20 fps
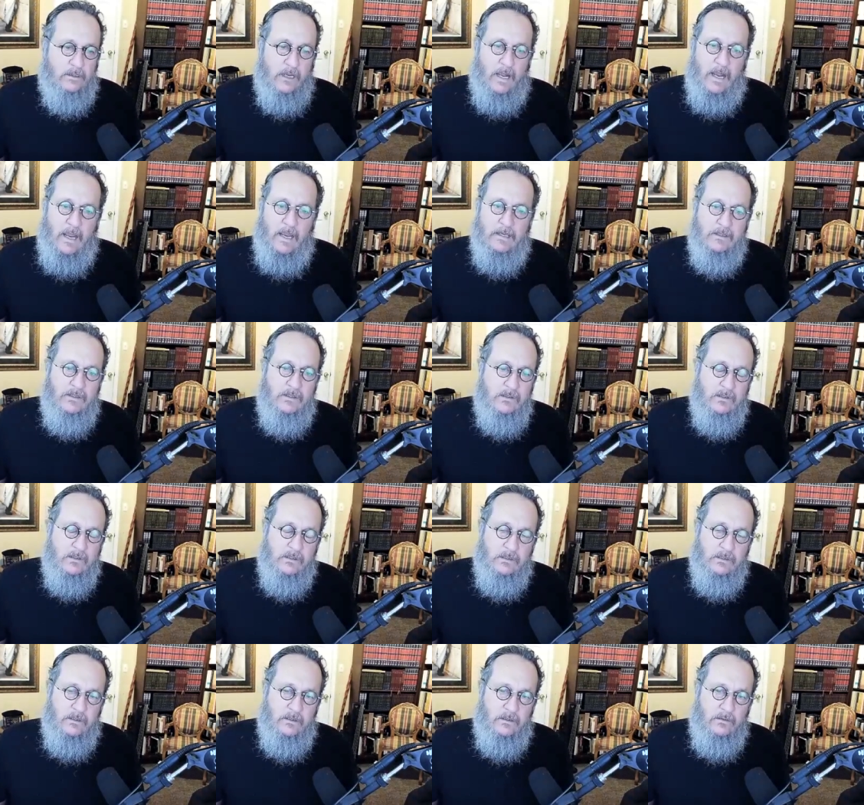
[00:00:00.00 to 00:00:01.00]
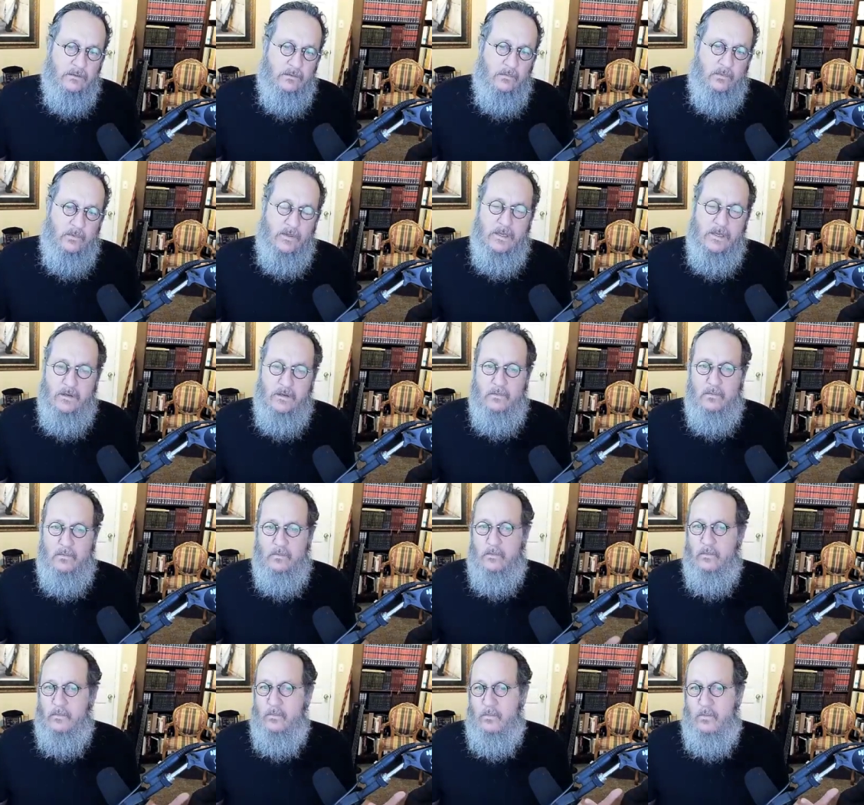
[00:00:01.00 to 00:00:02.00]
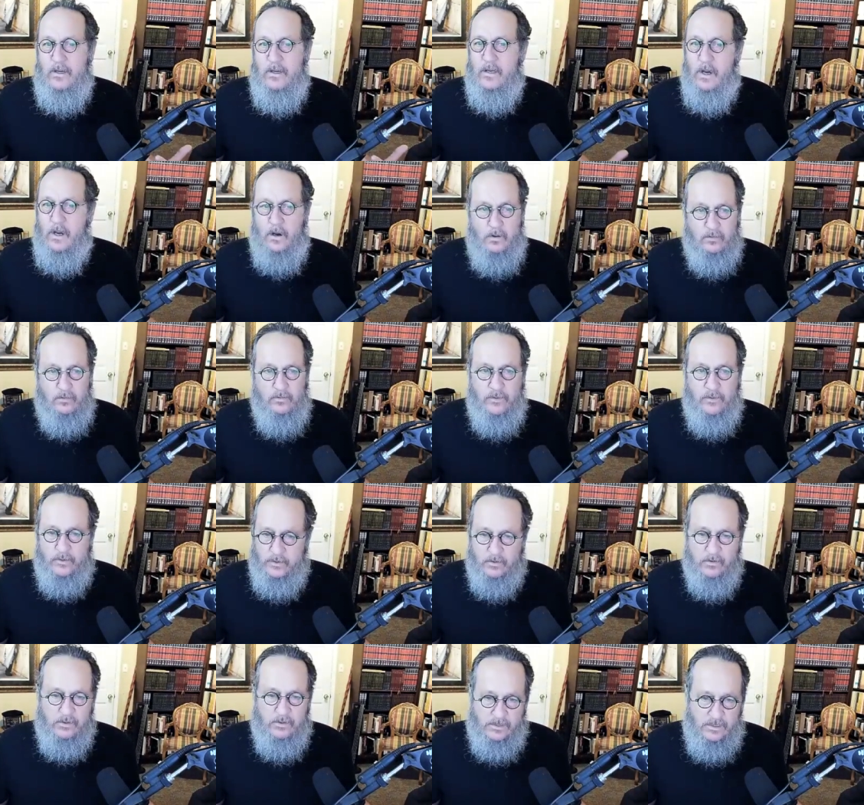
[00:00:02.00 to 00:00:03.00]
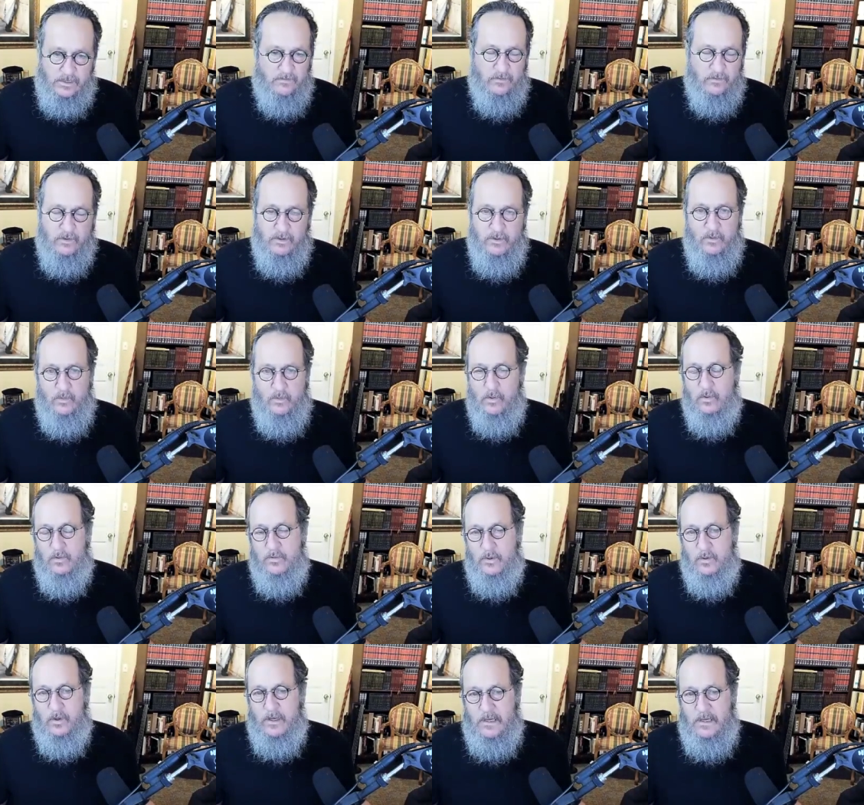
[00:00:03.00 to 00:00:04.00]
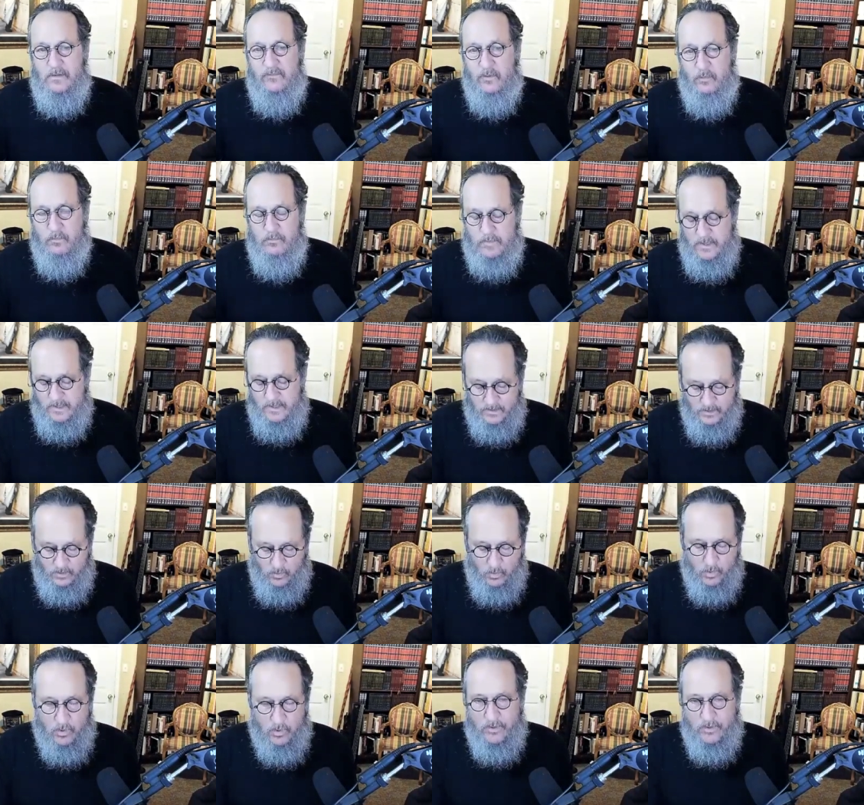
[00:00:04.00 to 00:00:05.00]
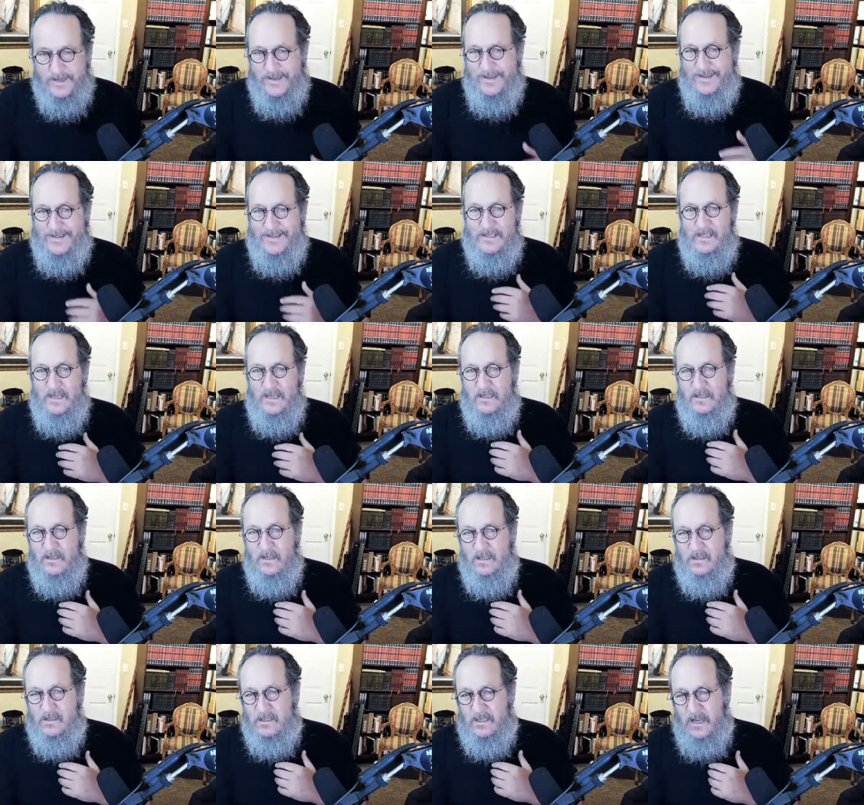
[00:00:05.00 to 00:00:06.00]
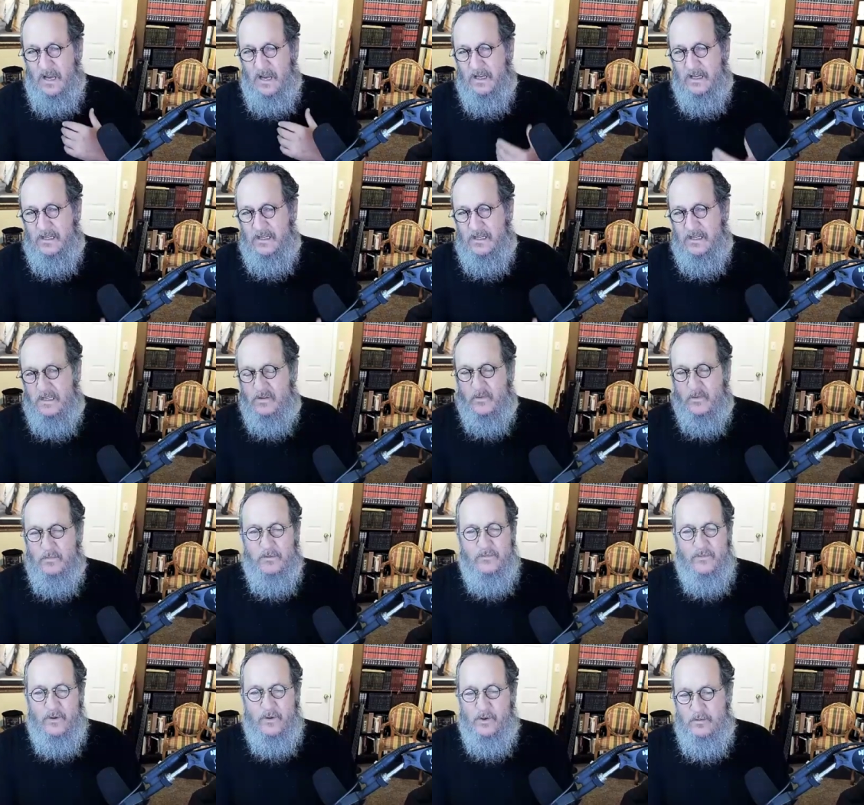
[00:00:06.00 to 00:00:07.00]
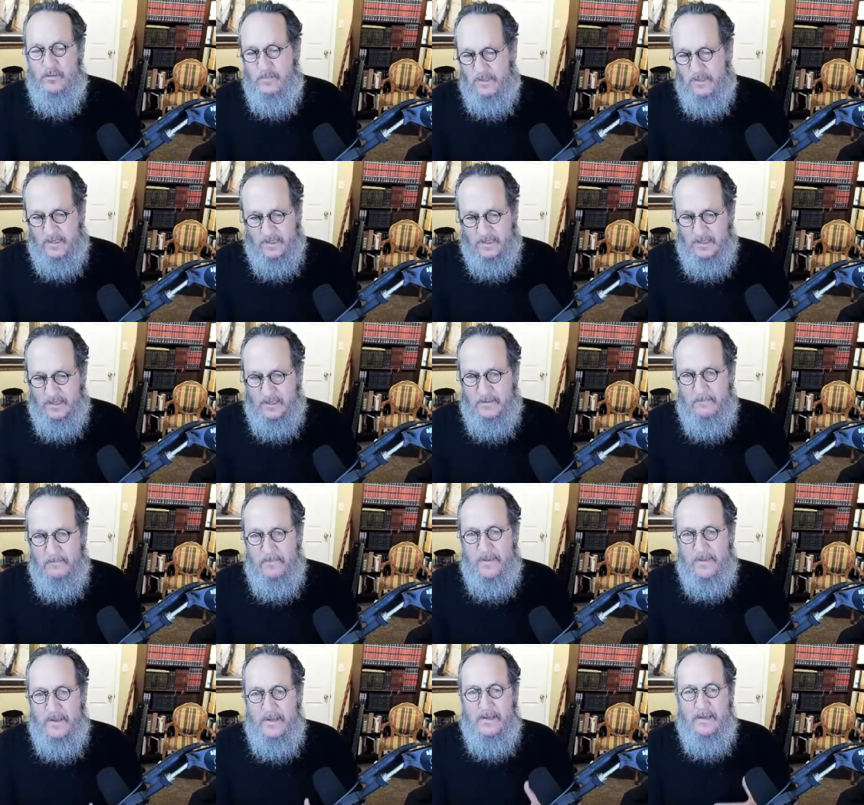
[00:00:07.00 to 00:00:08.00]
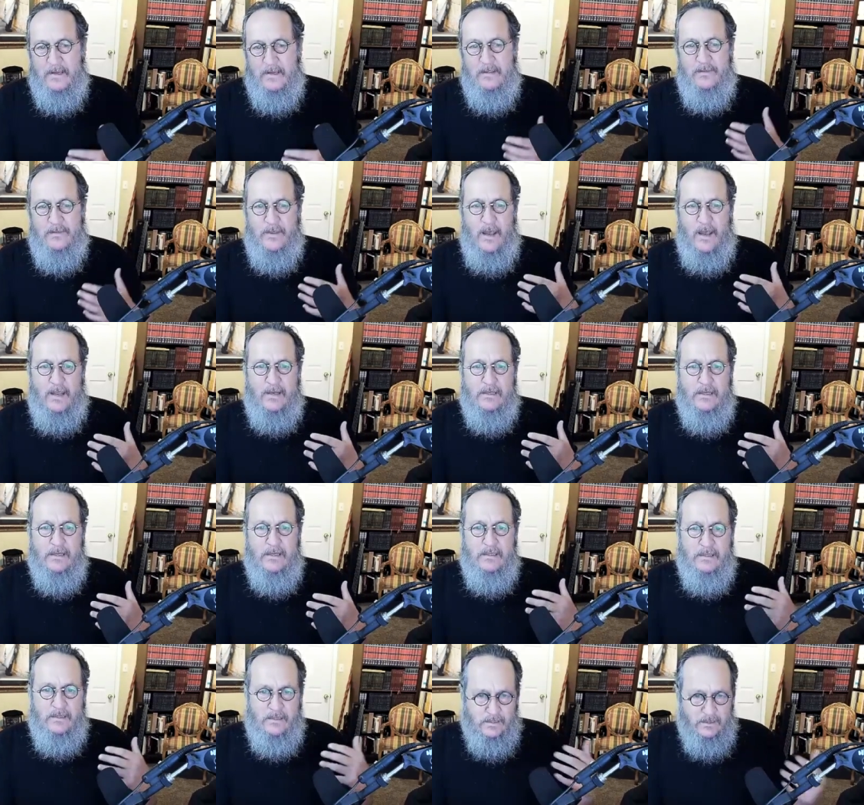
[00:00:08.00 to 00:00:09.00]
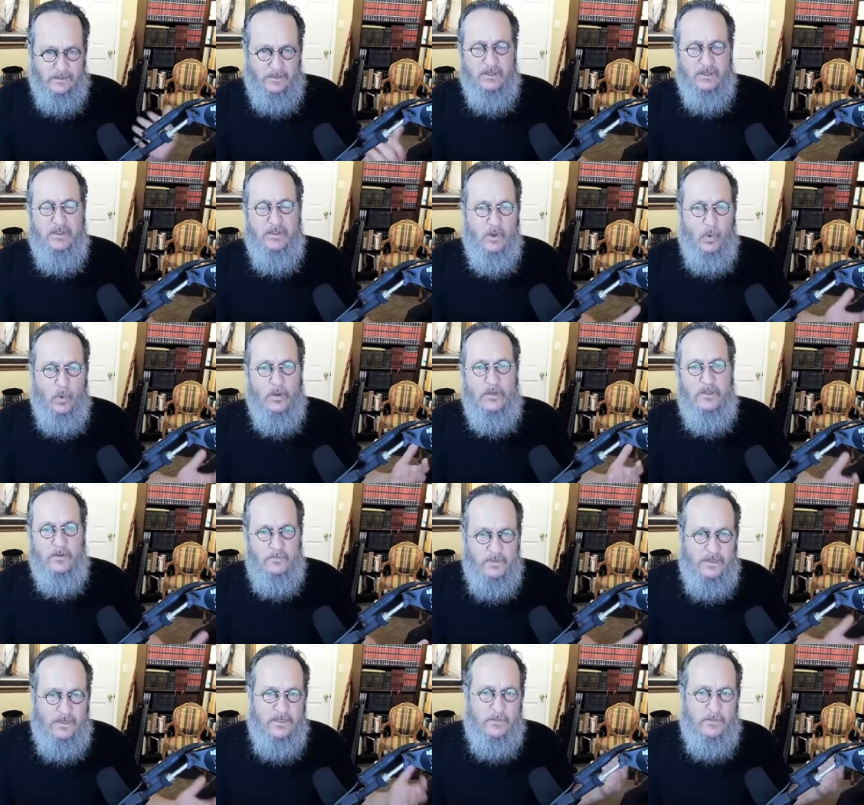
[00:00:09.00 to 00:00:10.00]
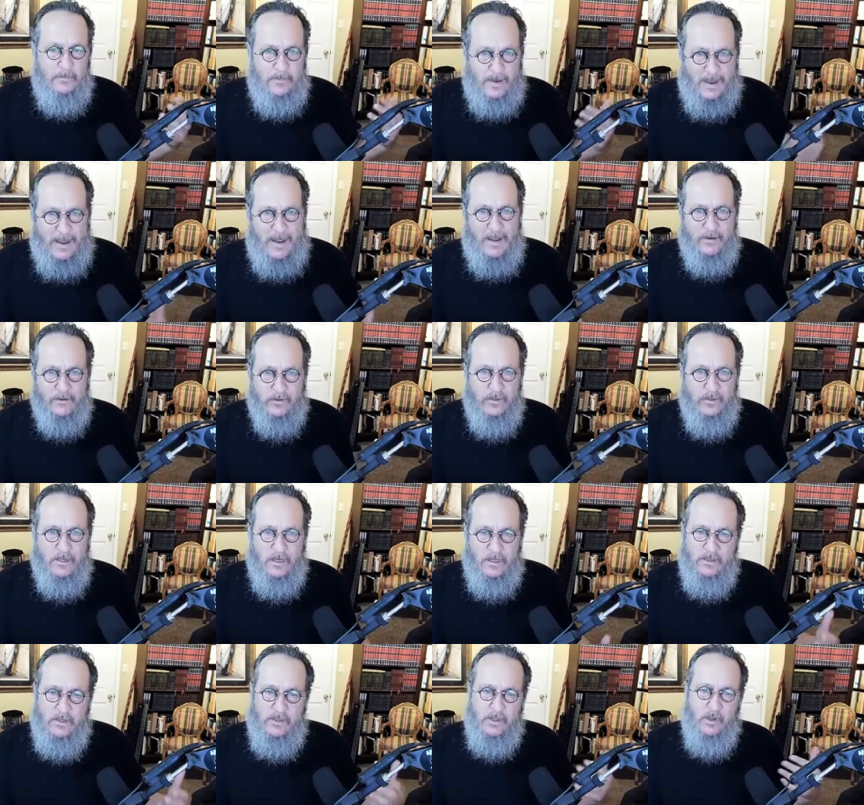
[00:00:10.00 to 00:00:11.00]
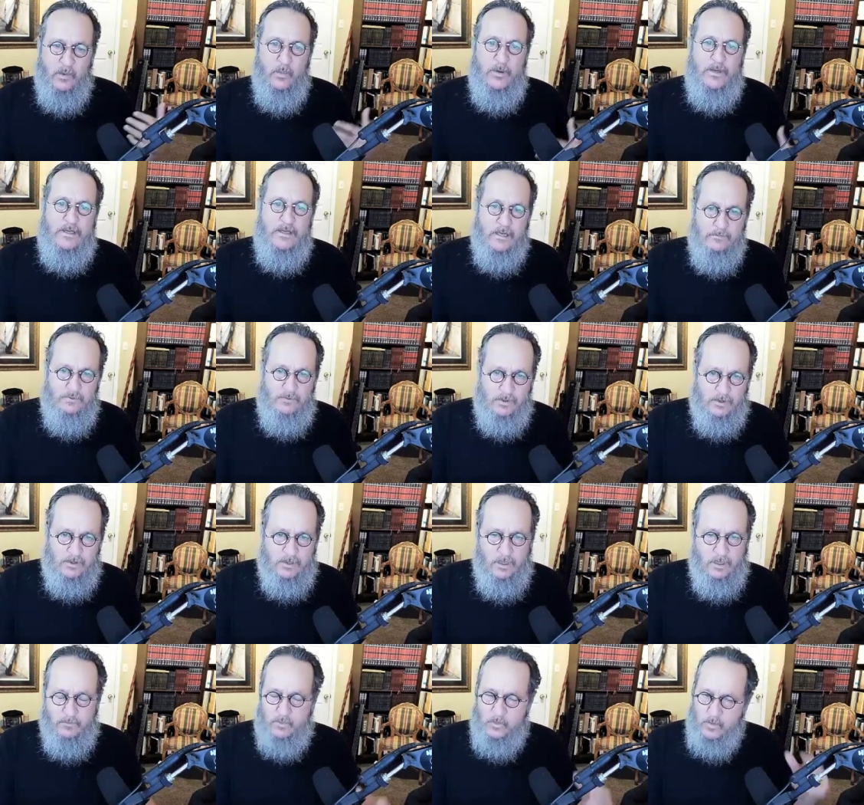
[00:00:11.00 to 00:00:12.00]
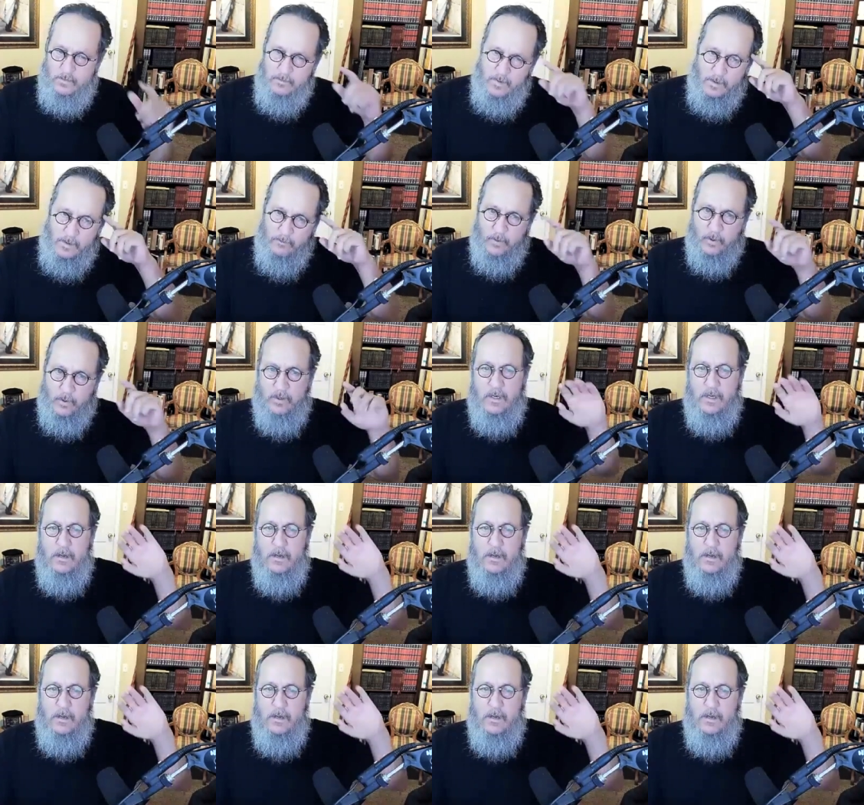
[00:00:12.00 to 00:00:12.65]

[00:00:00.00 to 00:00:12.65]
Guys, we we know that there is evil in the world or evil men in the world and it it is telling us from the very beginning that this is going to be the pattern until redemption comes remember